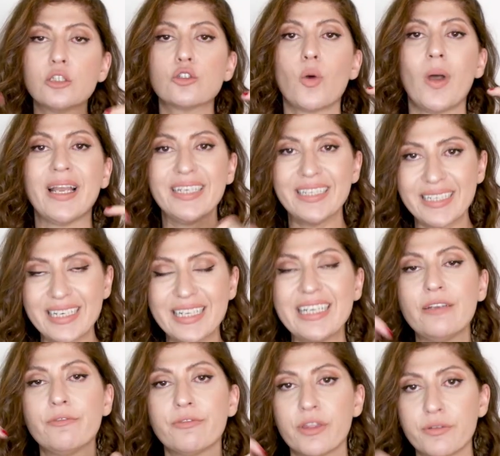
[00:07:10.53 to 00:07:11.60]
So I
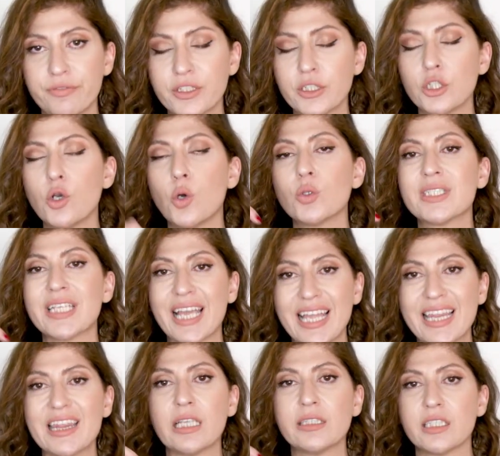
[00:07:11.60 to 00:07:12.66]
leave the videos in the